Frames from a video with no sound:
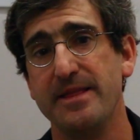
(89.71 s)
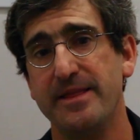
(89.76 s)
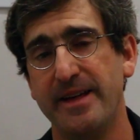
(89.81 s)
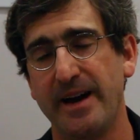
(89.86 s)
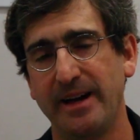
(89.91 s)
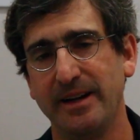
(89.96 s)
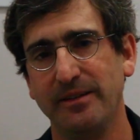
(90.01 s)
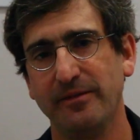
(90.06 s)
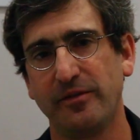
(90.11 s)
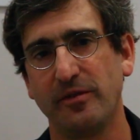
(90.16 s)

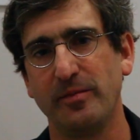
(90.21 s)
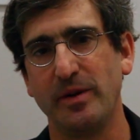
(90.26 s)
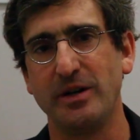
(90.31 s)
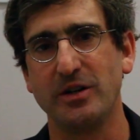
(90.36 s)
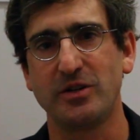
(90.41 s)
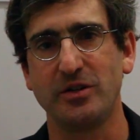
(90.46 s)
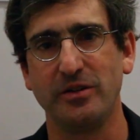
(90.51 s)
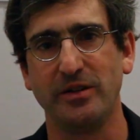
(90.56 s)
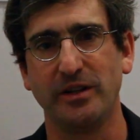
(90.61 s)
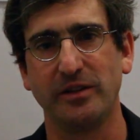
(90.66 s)
That
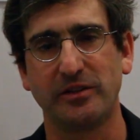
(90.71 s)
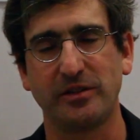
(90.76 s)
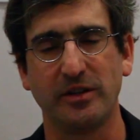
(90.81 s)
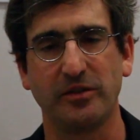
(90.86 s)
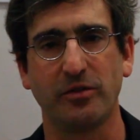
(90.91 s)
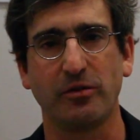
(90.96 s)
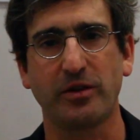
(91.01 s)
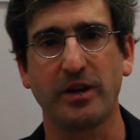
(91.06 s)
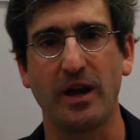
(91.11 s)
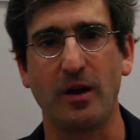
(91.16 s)
information then
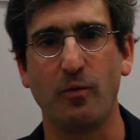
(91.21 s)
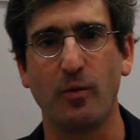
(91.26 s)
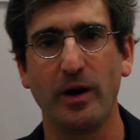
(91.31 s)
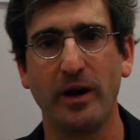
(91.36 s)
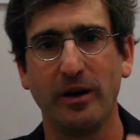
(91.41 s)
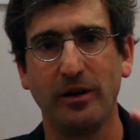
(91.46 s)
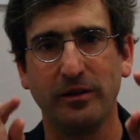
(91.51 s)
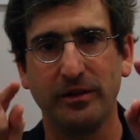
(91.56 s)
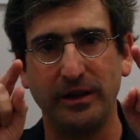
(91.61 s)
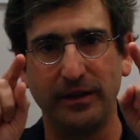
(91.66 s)
says, okay,
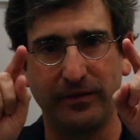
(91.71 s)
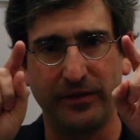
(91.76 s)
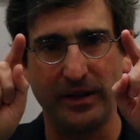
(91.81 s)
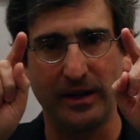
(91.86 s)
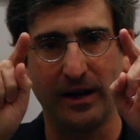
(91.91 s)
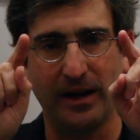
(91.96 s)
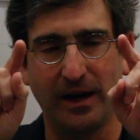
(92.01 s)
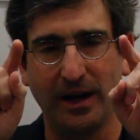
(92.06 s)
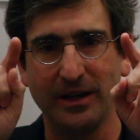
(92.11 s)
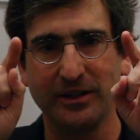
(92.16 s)
well, if
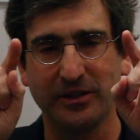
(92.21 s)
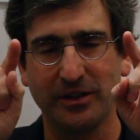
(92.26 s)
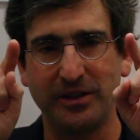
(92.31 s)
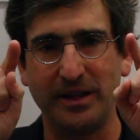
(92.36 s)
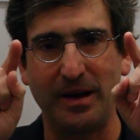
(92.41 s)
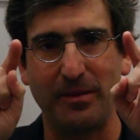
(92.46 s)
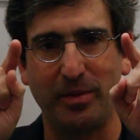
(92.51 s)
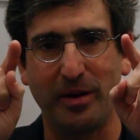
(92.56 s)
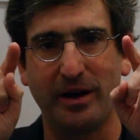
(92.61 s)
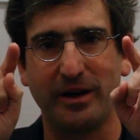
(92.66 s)
the eyes on
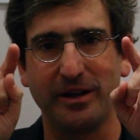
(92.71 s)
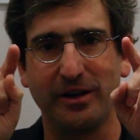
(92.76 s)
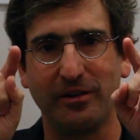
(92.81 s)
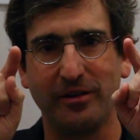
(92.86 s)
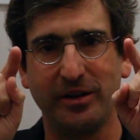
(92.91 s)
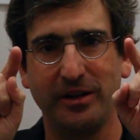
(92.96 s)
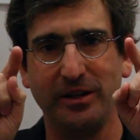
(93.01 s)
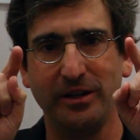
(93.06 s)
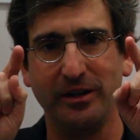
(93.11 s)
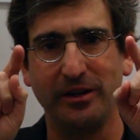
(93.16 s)
that body
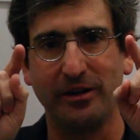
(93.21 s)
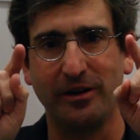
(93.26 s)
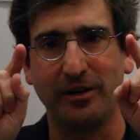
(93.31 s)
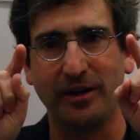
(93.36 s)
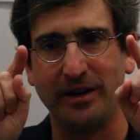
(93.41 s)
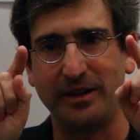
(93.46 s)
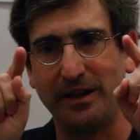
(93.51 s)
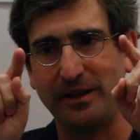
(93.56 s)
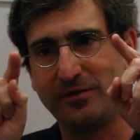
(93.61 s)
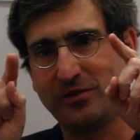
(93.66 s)
are here
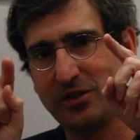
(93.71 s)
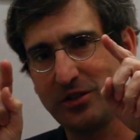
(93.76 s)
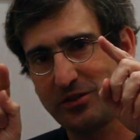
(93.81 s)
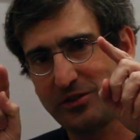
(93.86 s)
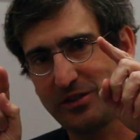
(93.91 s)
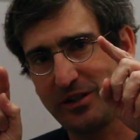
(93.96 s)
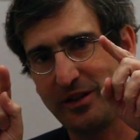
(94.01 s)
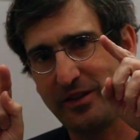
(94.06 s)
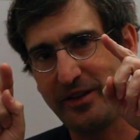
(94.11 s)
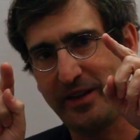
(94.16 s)
and they've
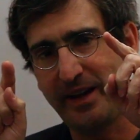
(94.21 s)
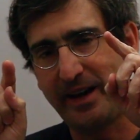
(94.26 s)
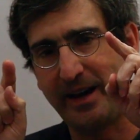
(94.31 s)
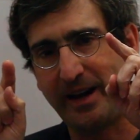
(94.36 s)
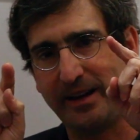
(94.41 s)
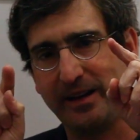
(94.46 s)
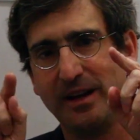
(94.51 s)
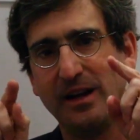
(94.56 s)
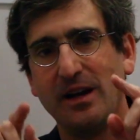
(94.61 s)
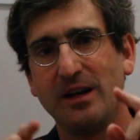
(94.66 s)
just done
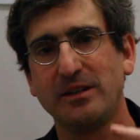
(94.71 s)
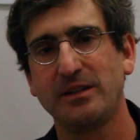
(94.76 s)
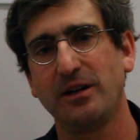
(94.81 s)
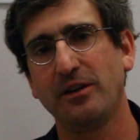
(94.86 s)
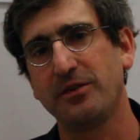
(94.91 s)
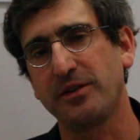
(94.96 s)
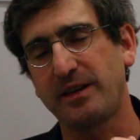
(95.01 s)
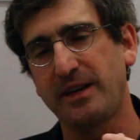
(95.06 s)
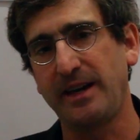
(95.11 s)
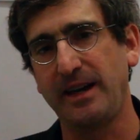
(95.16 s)
that,
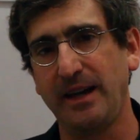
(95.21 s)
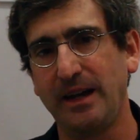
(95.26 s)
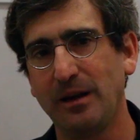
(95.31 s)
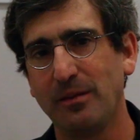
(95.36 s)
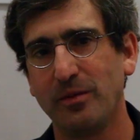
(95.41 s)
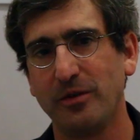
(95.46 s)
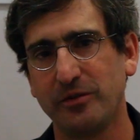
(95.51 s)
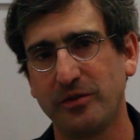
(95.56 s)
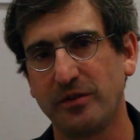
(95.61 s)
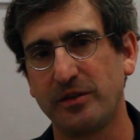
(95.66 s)
tell the
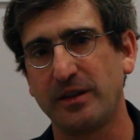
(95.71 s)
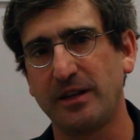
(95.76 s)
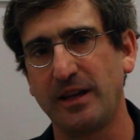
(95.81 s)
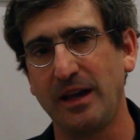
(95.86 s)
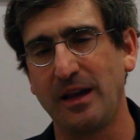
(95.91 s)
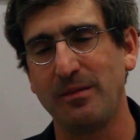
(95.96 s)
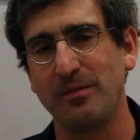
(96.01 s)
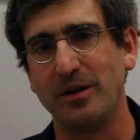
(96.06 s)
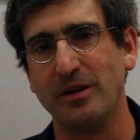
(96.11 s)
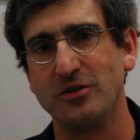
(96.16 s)
cameras of the
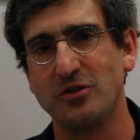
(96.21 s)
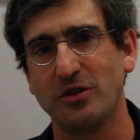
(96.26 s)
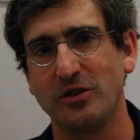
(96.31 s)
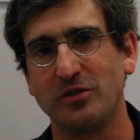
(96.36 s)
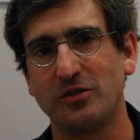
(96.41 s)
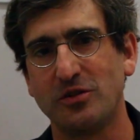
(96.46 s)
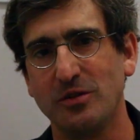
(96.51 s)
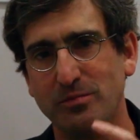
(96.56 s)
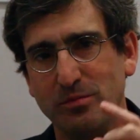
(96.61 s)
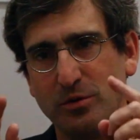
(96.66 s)
game
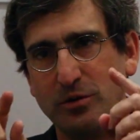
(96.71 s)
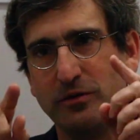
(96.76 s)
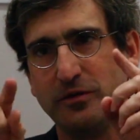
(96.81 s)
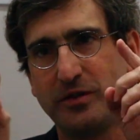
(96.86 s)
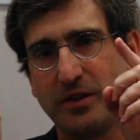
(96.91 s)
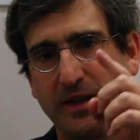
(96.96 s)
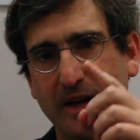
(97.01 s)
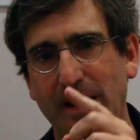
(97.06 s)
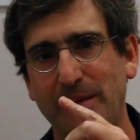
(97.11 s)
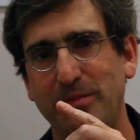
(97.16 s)
engine to move
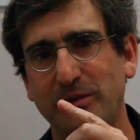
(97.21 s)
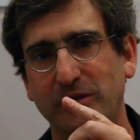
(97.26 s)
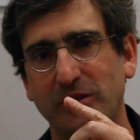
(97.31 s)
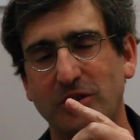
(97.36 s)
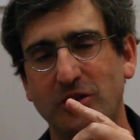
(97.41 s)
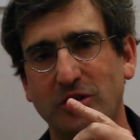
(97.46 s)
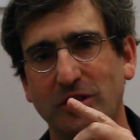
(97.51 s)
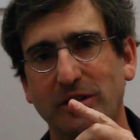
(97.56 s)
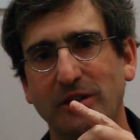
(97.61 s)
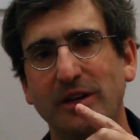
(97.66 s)
to that
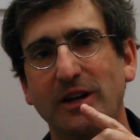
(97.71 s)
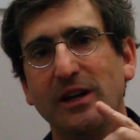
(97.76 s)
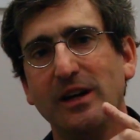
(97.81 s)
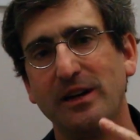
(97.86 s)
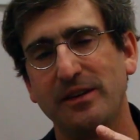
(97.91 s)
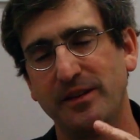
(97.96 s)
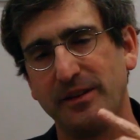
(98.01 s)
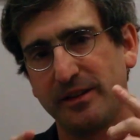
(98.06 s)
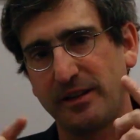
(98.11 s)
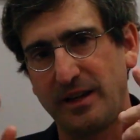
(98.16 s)
position.
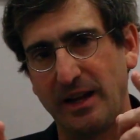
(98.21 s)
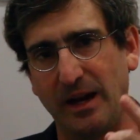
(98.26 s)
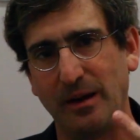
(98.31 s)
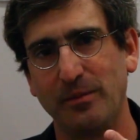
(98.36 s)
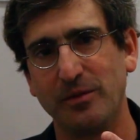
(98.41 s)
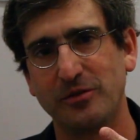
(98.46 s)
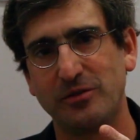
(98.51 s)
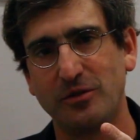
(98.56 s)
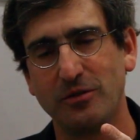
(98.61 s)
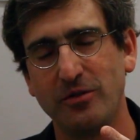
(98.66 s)
When the
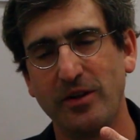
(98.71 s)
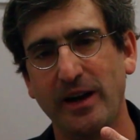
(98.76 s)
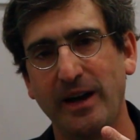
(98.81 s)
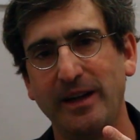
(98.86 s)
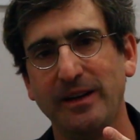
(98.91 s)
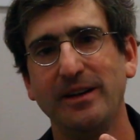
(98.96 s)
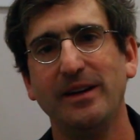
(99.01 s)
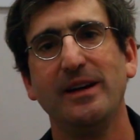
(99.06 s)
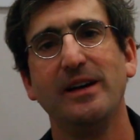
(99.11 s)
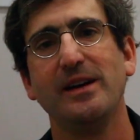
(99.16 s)
cameras do
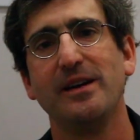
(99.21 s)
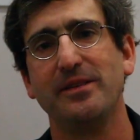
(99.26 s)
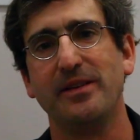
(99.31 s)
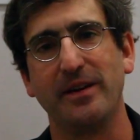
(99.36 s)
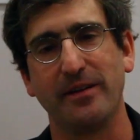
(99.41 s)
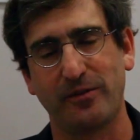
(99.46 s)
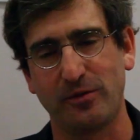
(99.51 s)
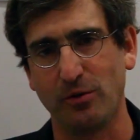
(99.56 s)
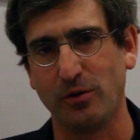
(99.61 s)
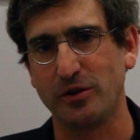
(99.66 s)
that,
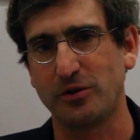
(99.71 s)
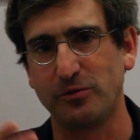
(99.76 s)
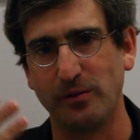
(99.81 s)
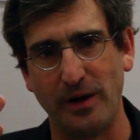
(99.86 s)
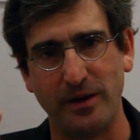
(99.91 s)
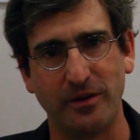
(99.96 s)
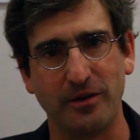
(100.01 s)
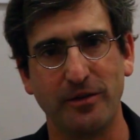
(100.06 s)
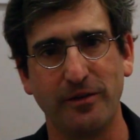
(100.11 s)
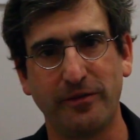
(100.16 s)
they of course
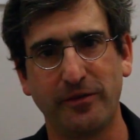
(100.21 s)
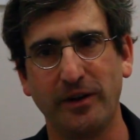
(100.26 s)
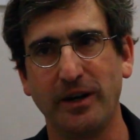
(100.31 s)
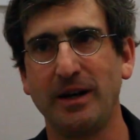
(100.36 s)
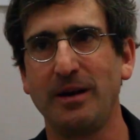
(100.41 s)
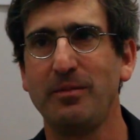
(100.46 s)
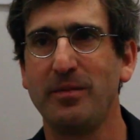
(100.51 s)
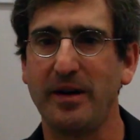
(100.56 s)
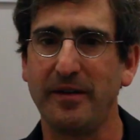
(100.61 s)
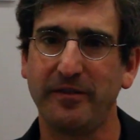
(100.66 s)
render the
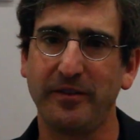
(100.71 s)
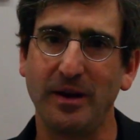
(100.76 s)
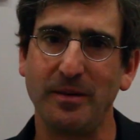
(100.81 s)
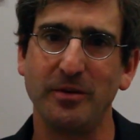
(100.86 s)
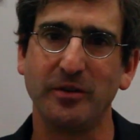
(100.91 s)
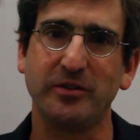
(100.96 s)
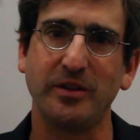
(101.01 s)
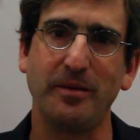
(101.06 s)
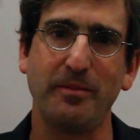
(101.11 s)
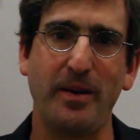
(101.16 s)
frame. That frame
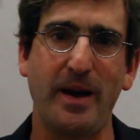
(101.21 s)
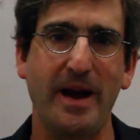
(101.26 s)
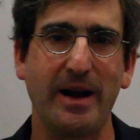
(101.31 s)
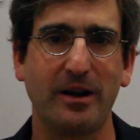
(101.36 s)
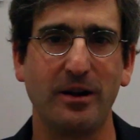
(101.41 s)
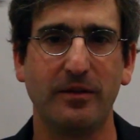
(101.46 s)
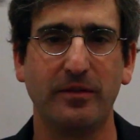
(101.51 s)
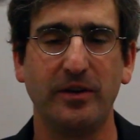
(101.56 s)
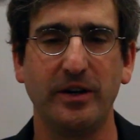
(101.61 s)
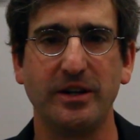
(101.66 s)
is sent
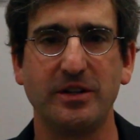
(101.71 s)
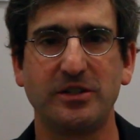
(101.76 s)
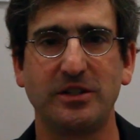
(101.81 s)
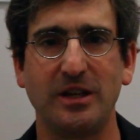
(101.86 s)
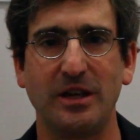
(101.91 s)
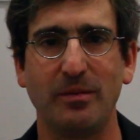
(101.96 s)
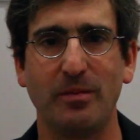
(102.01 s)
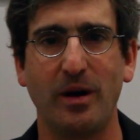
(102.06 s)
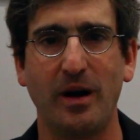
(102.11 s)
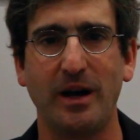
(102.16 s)
back over
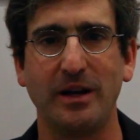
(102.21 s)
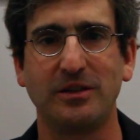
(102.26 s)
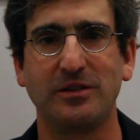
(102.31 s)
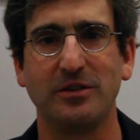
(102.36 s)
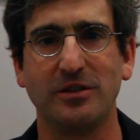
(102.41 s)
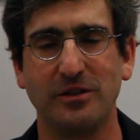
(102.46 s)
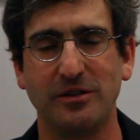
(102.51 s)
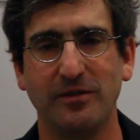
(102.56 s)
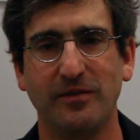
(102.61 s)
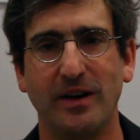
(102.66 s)
HDMI to
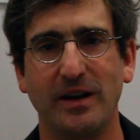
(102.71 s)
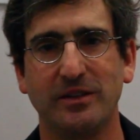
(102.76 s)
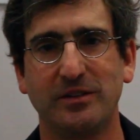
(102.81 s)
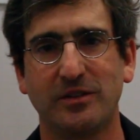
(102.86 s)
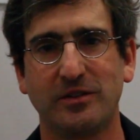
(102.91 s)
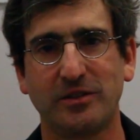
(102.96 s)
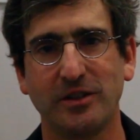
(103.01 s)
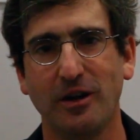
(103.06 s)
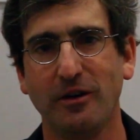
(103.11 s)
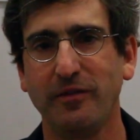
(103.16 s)
the device
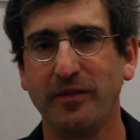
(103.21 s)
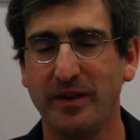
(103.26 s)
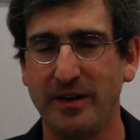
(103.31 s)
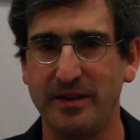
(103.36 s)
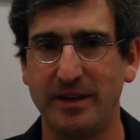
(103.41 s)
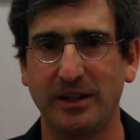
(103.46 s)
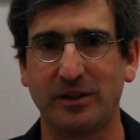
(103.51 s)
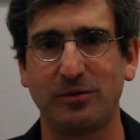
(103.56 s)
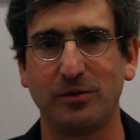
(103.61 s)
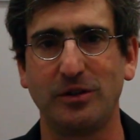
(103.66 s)
itself,
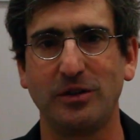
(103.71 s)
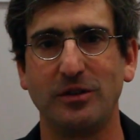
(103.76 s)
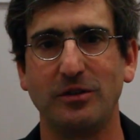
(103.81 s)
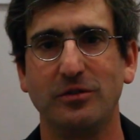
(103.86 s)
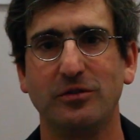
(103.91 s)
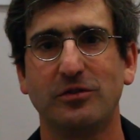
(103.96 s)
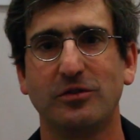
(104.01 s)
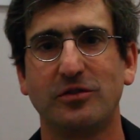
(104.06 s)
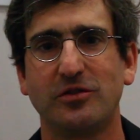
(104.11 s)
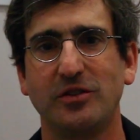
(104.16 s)
and that's what the
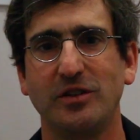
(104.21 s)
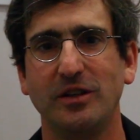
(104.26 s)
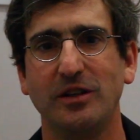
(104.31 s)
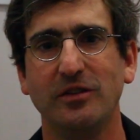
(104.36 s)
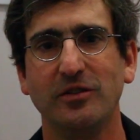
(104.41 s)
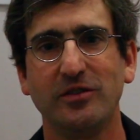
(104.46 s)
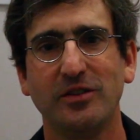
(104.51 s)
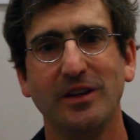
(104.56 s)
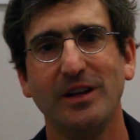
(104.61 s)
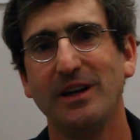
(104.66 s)
user
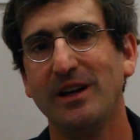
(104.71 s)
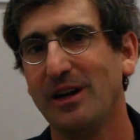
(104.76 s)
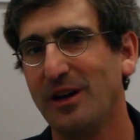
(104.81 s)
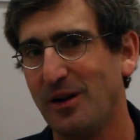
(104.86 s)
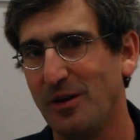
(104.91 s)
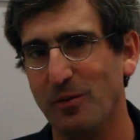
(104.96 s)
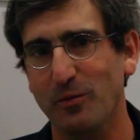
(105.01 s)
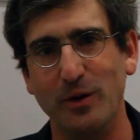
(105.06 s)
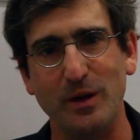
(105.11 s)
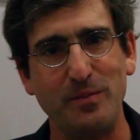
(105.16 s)
sees.
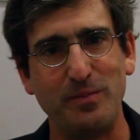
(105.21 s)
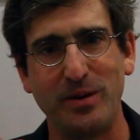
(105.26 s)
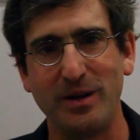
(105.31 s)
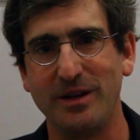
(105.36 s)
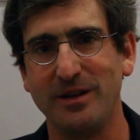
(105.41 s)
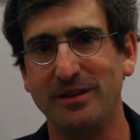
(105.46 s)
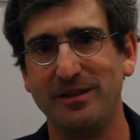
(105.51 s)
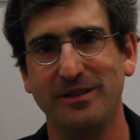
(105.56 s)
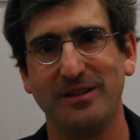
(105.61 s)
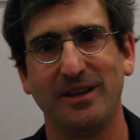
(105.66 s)

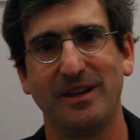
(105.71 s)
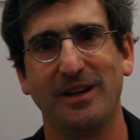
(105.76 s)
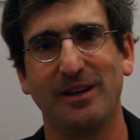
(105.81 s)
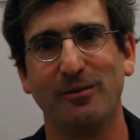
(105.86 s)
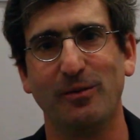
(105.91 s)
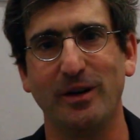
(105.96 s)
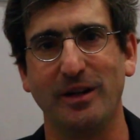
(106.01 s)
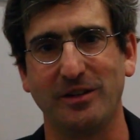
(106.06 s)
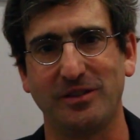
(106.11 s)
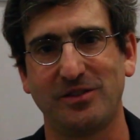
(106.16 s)
Repeat
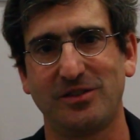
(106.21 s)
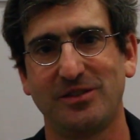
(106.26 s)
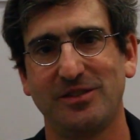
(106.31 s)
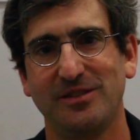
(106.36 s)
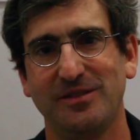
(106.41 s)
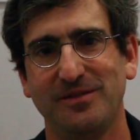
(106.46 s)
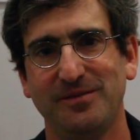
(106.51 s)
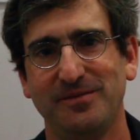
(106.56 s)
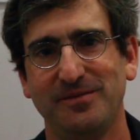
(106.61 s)
and rinse.